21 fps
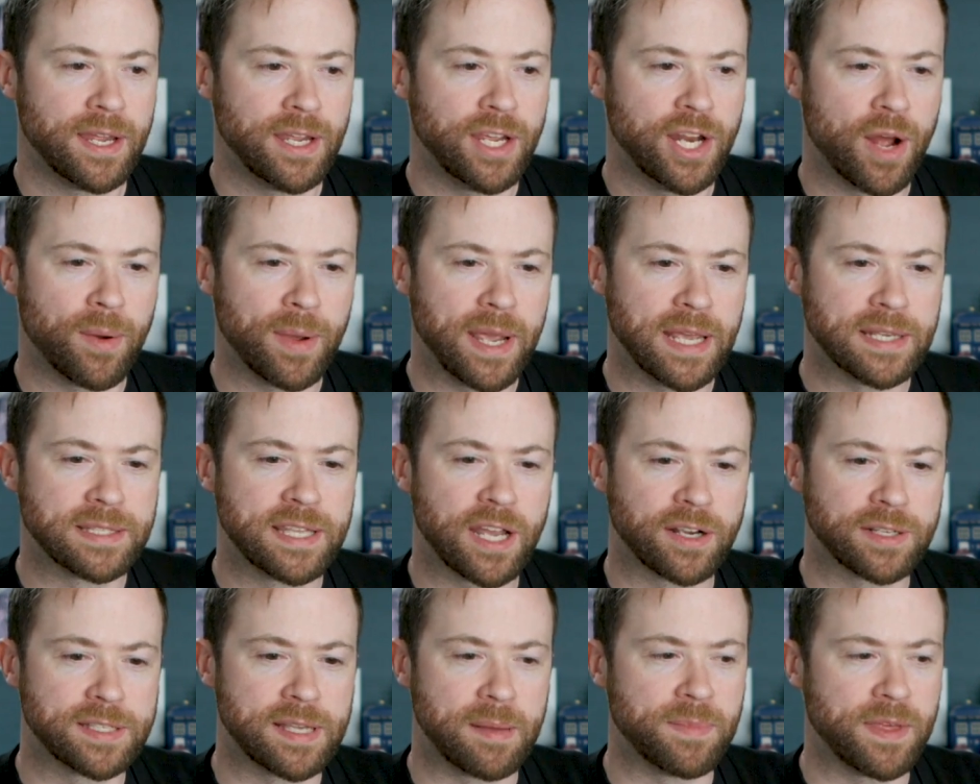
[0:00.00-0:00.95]
you know is
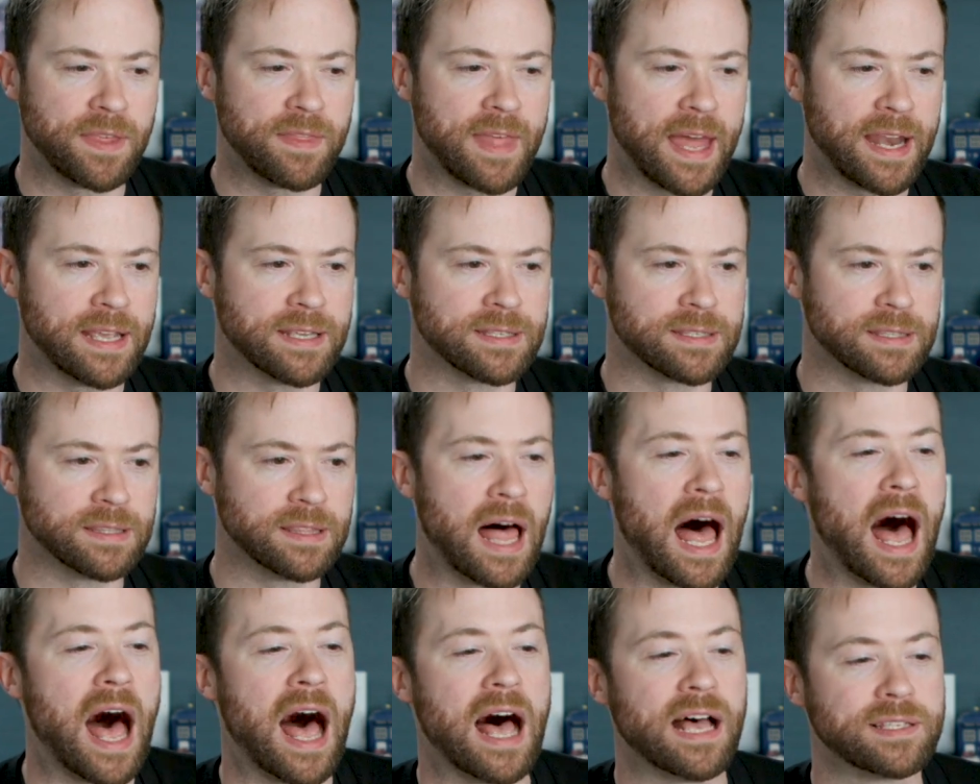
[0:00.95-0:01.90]
there something that is
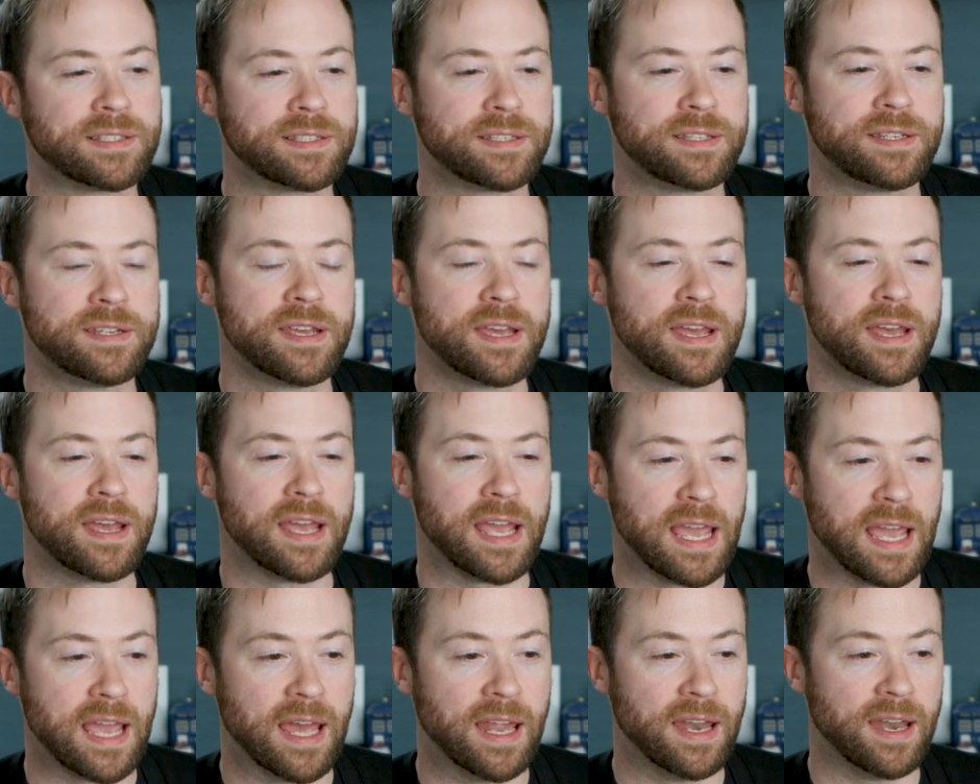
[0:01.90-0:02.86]
lost
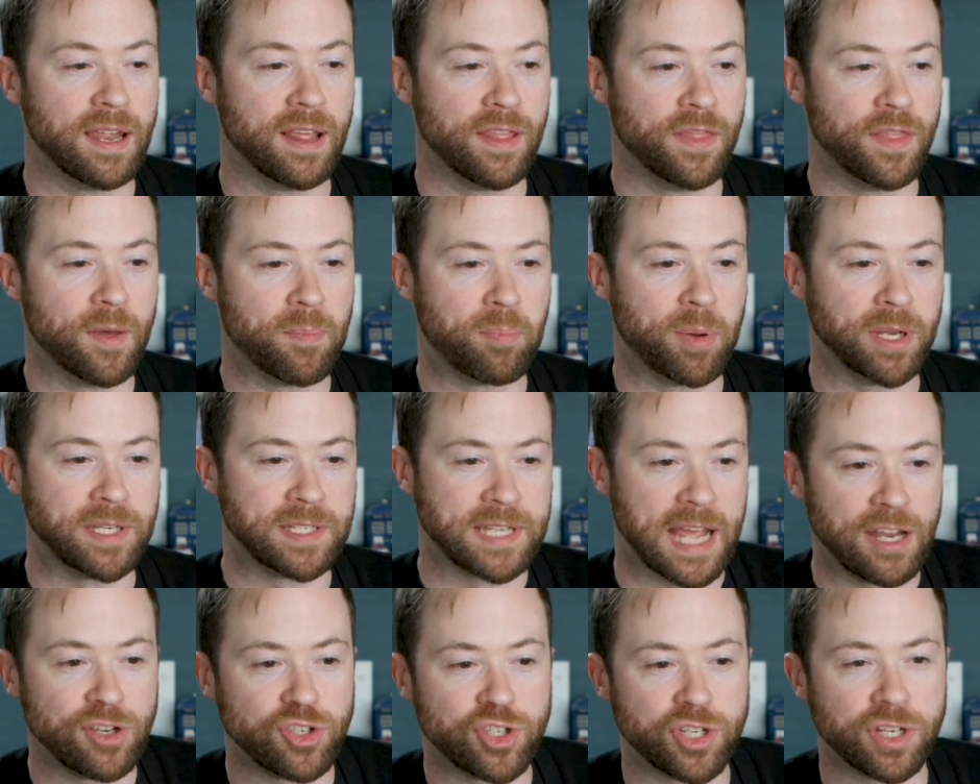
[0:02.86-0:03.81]
in the
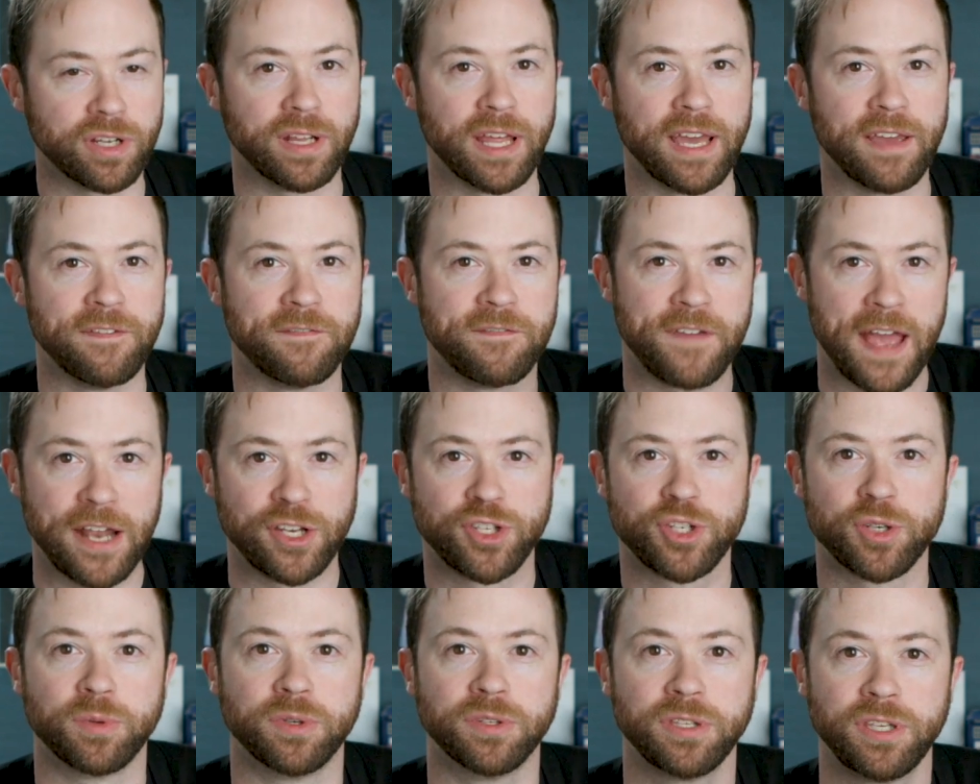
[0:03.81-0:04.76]
potential
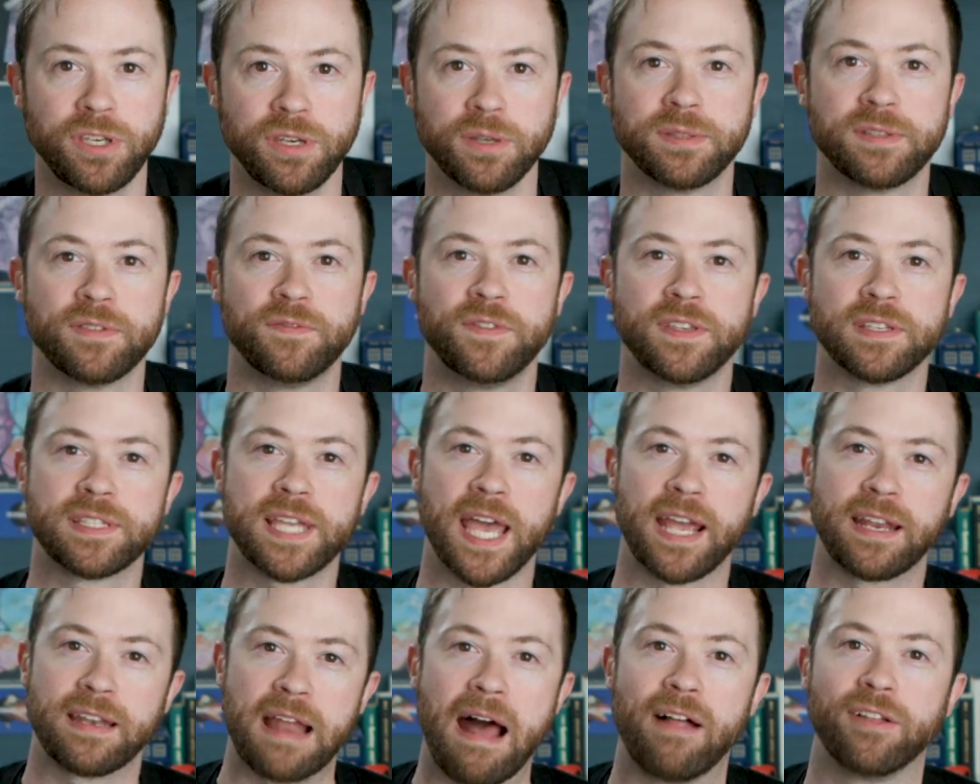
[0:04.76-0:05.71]
eventual use of this
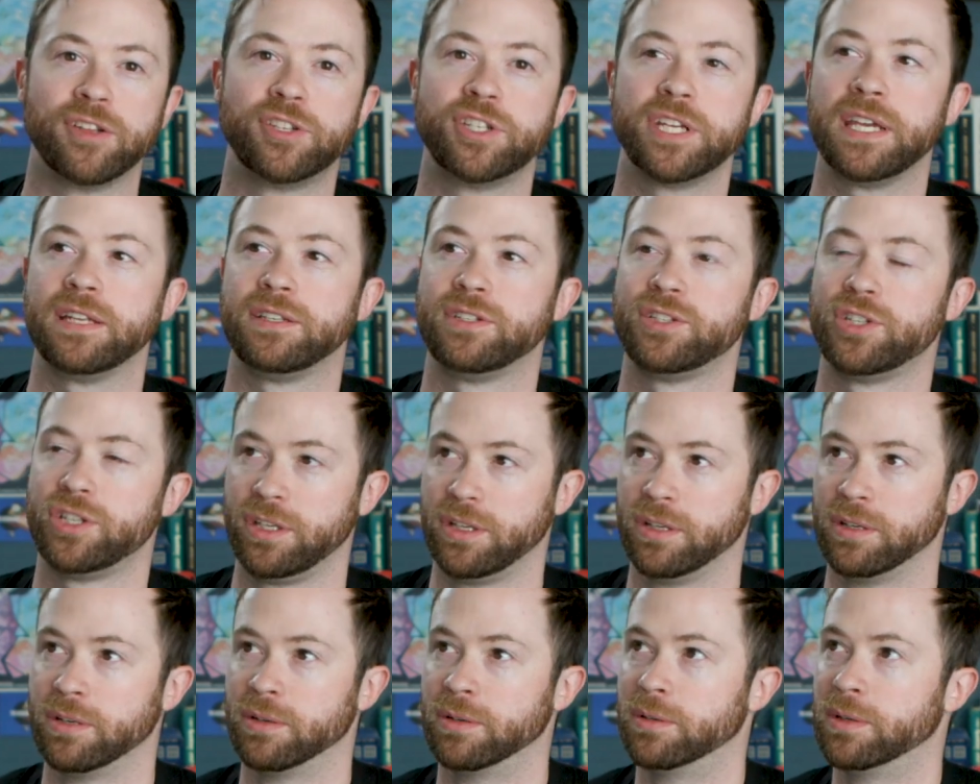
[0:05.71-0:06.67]
technology
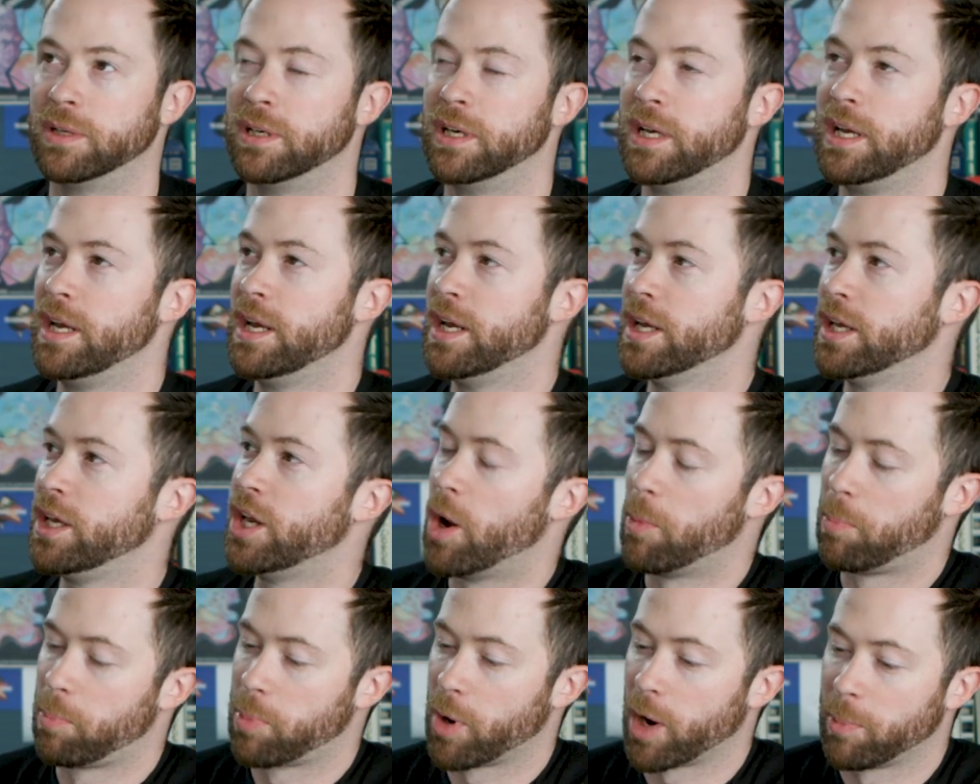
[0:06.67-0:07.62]
to you
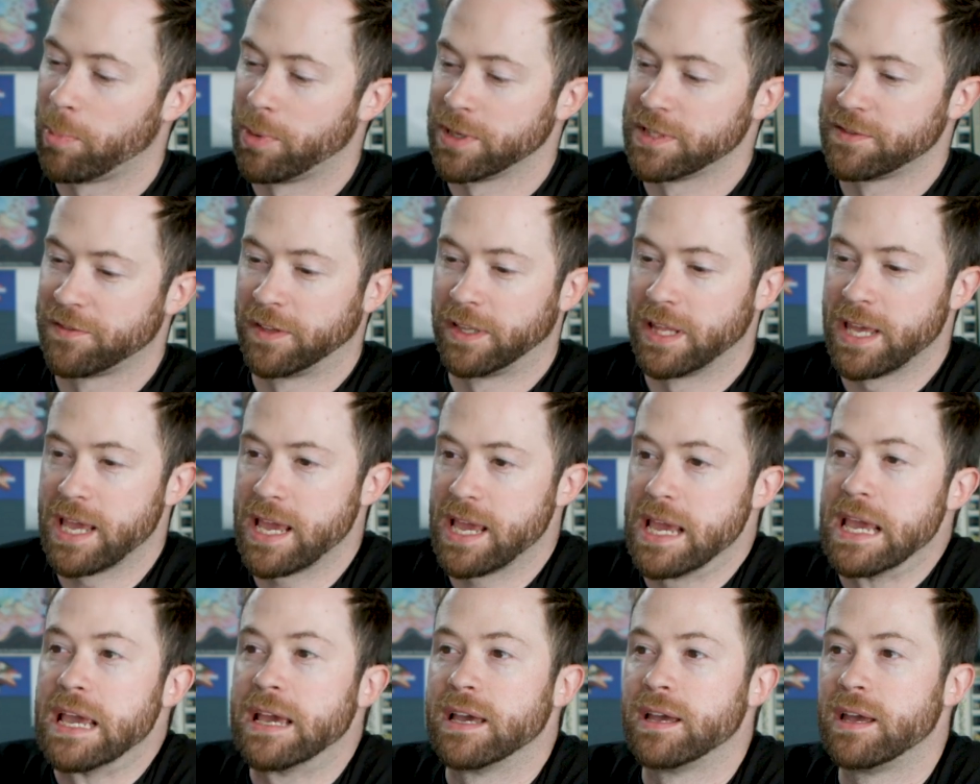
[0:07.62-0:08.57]
know
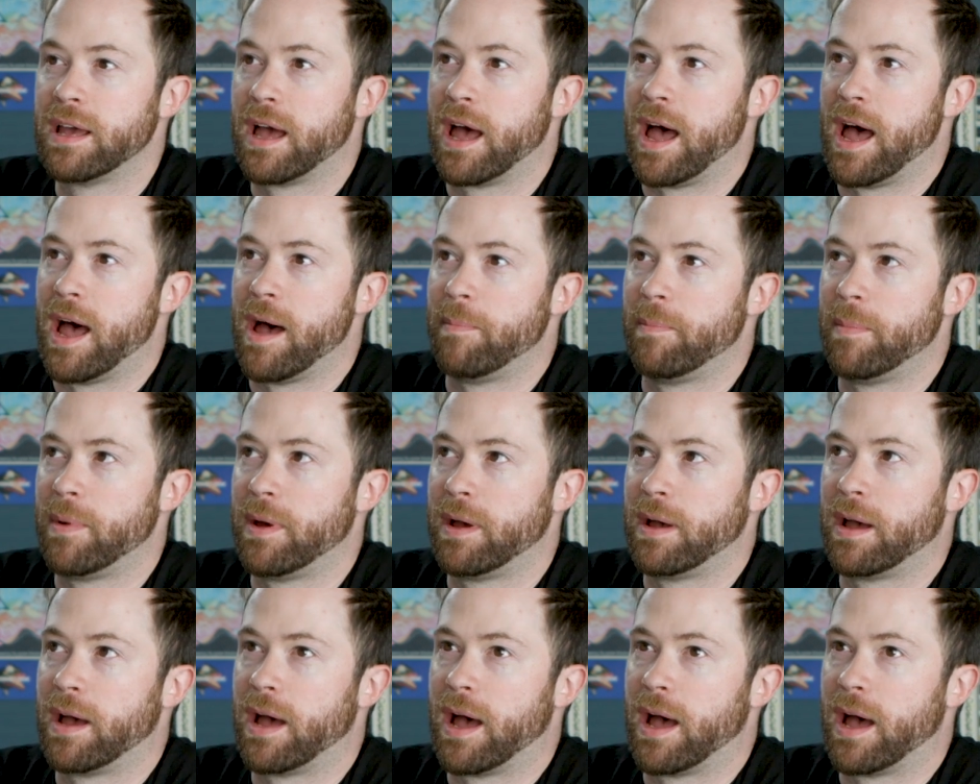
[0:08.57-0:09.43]
purposefully um,